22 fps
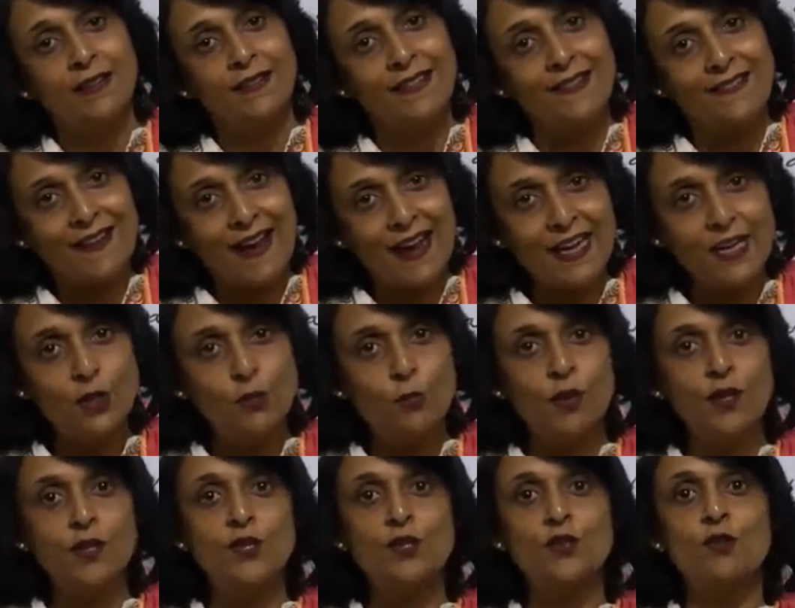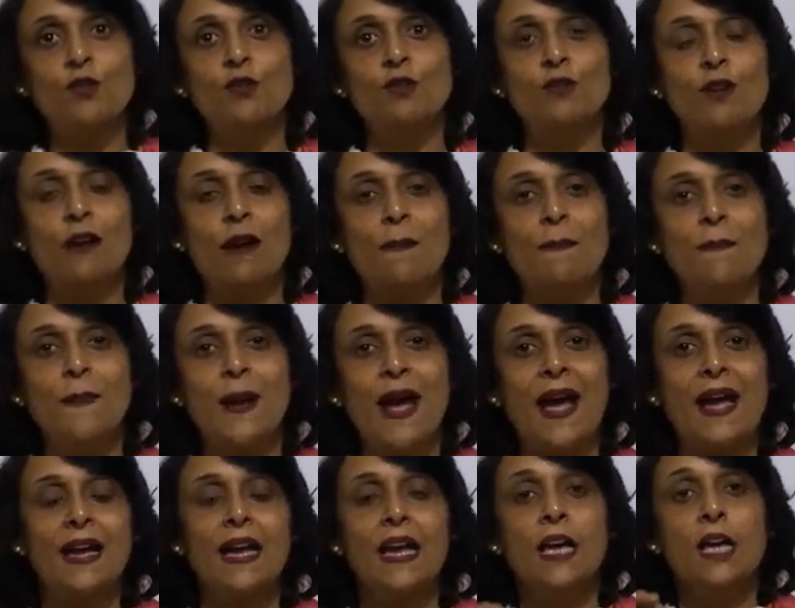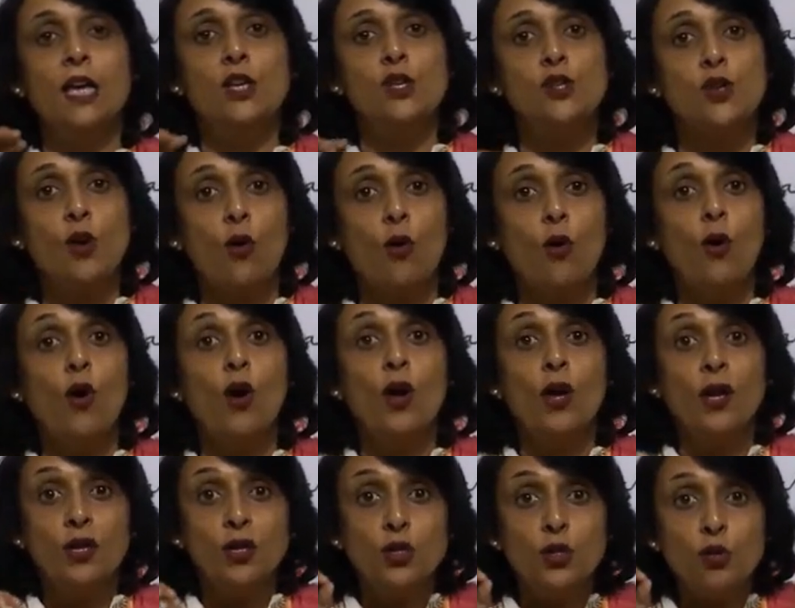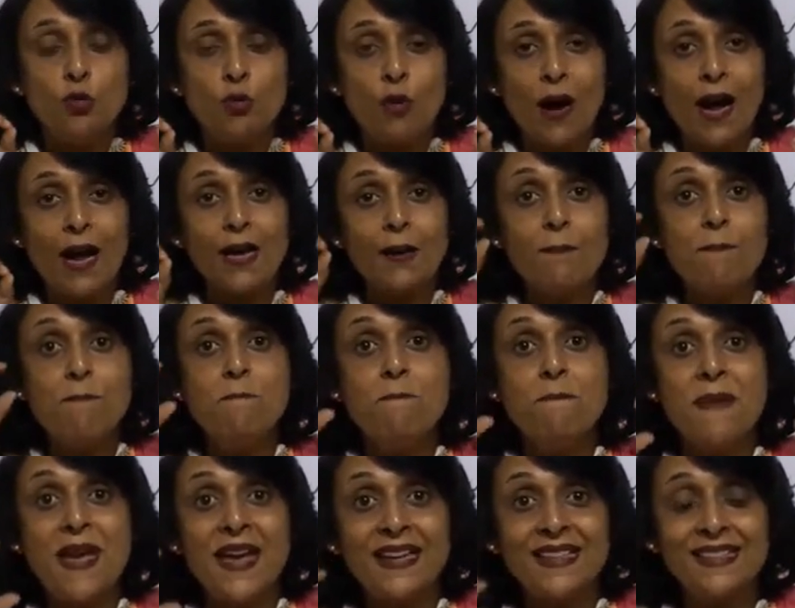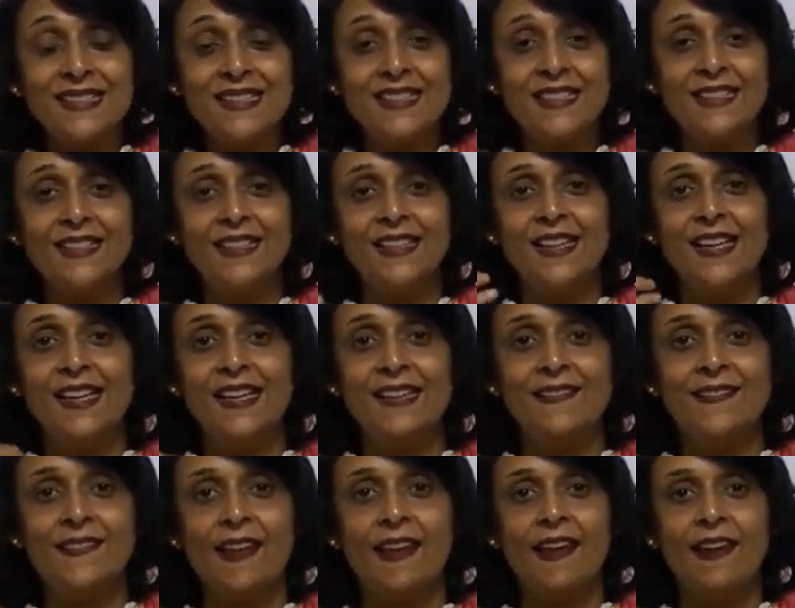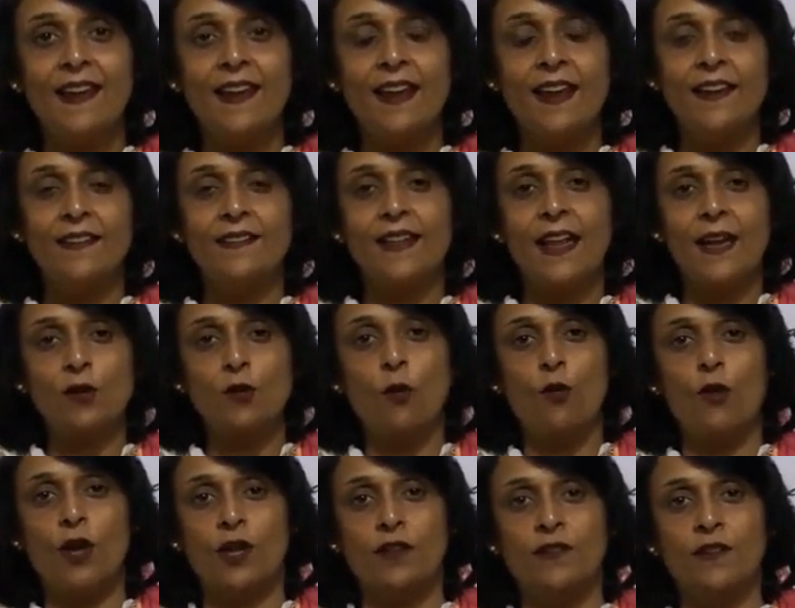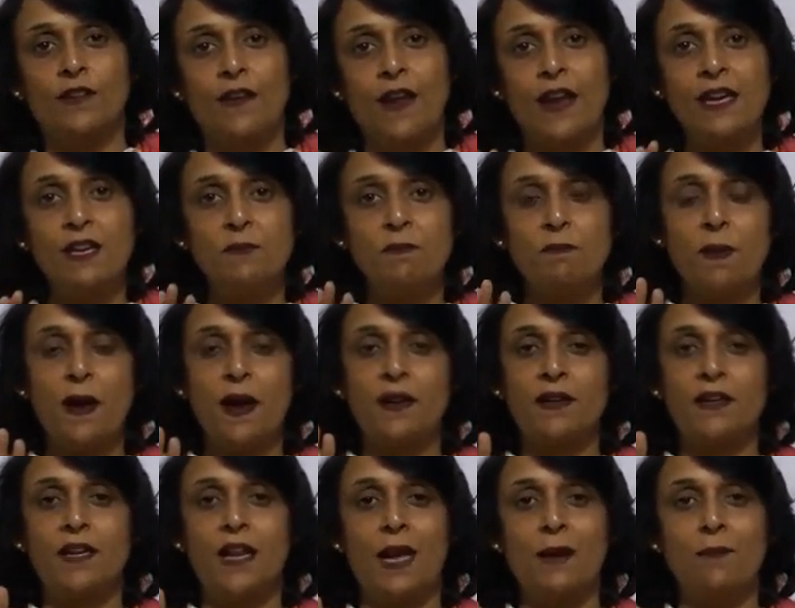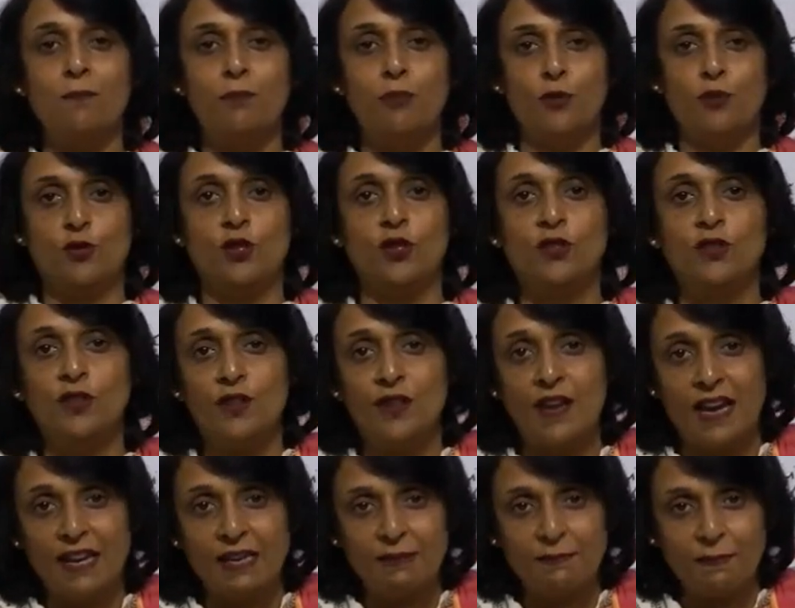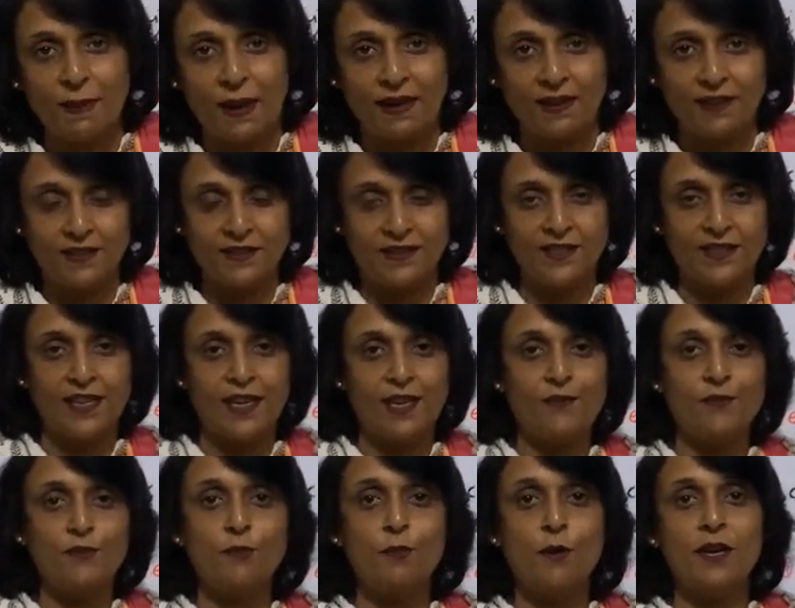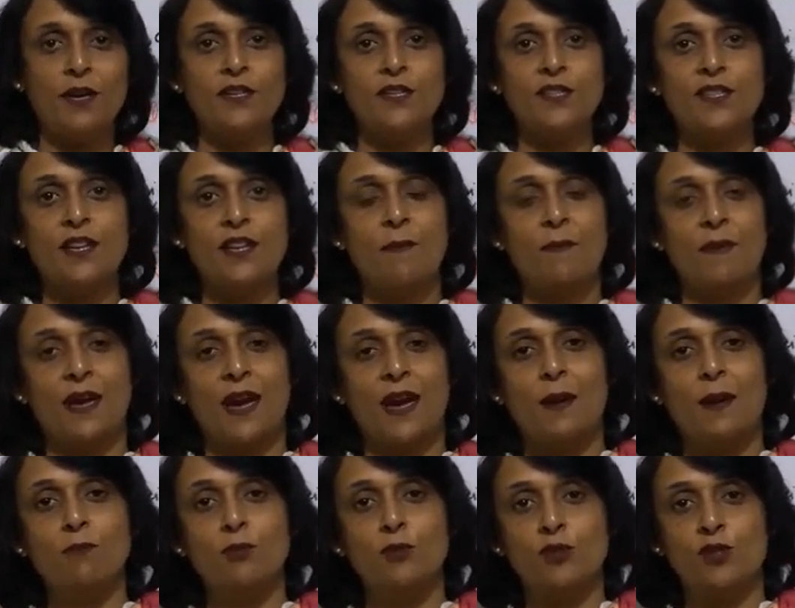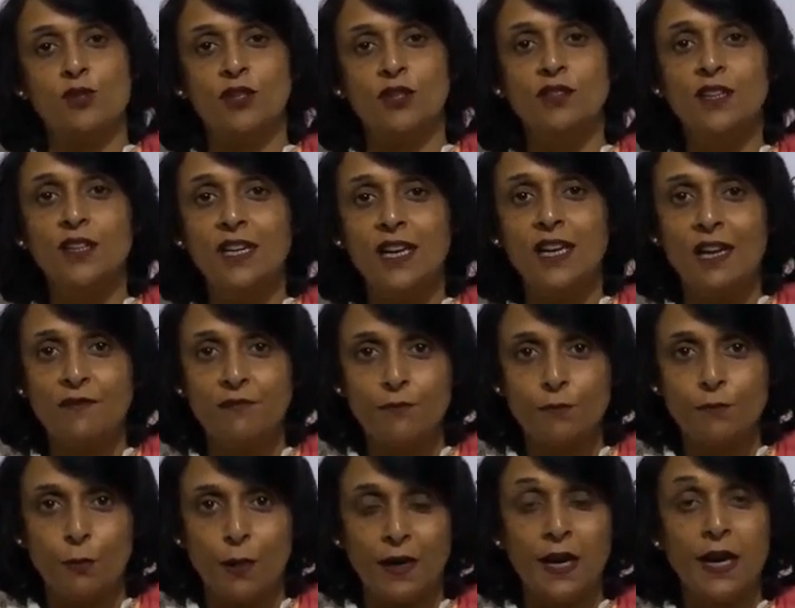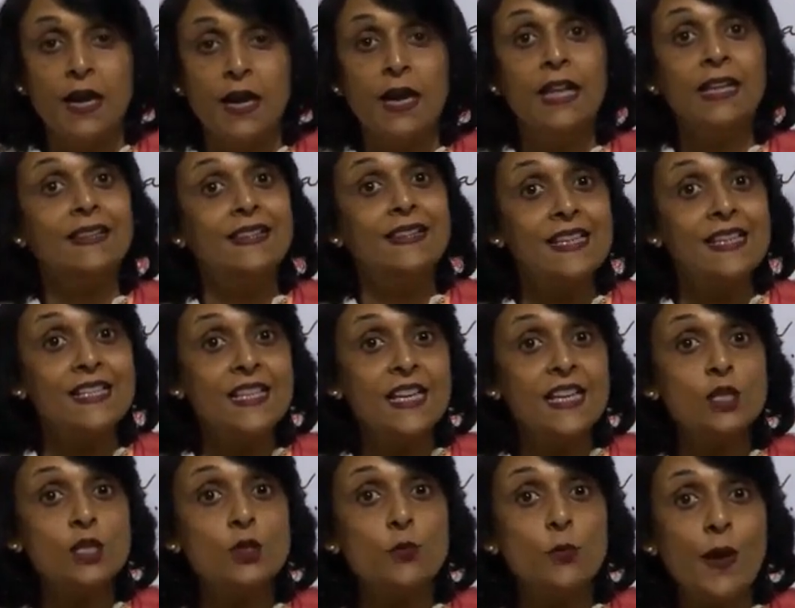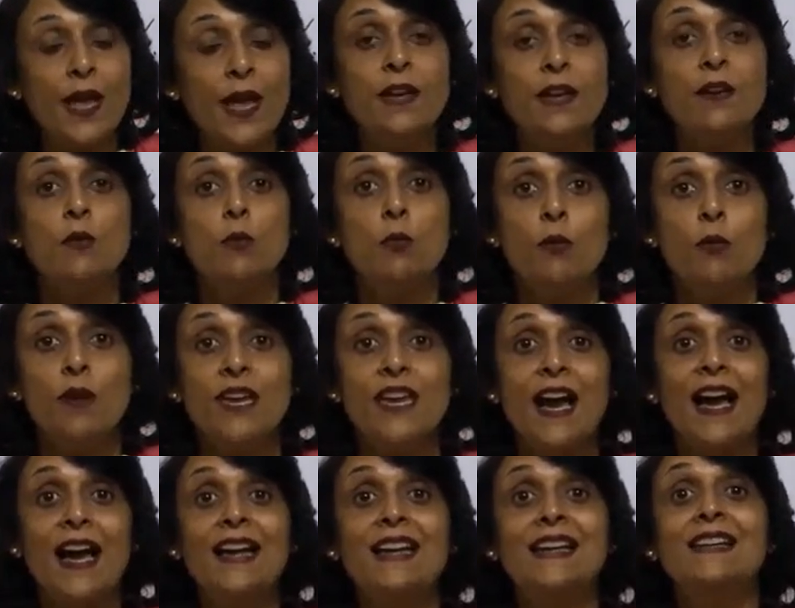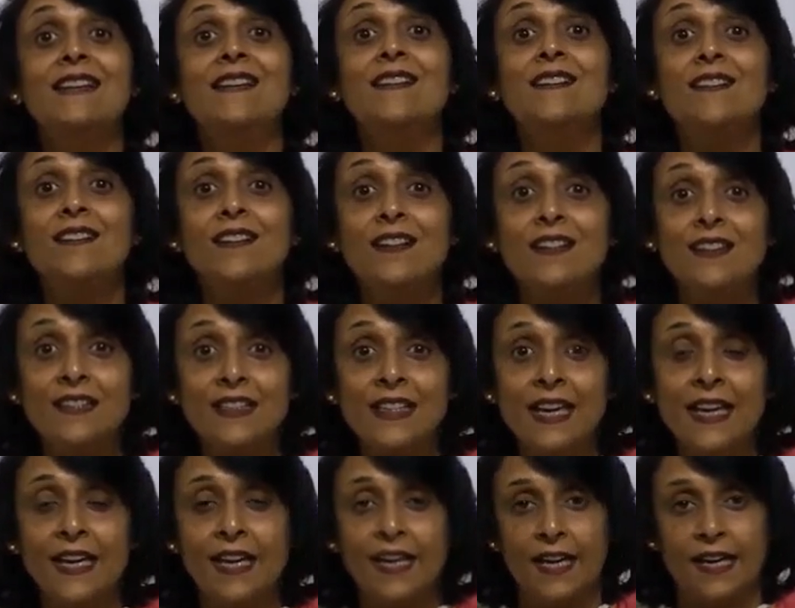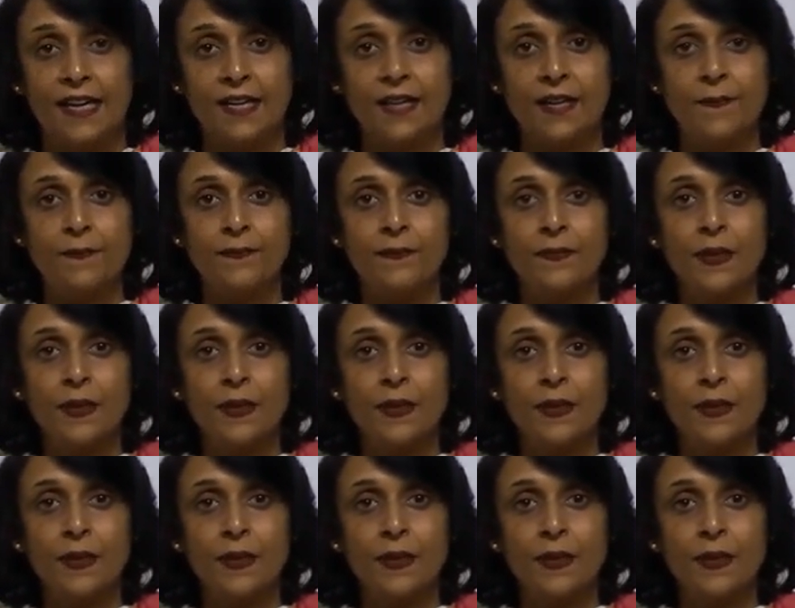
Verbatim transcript: The right one is going to come back. So you are mentally thinking that, okay, the right paddle, I'm pushing the right paddle. The left one is coming, I'm pushing the left one. This is when we are learning it.